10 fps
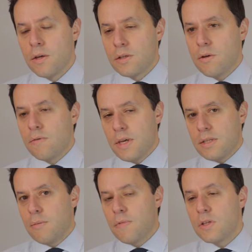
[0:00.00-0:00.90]
So
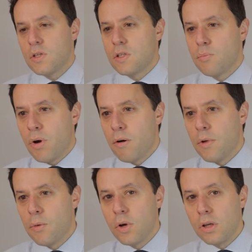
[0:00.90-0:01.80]
that's something just to bear in
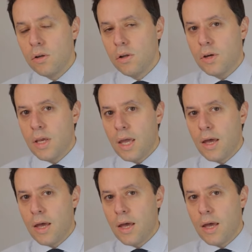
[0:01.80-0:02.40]
mind when you're looking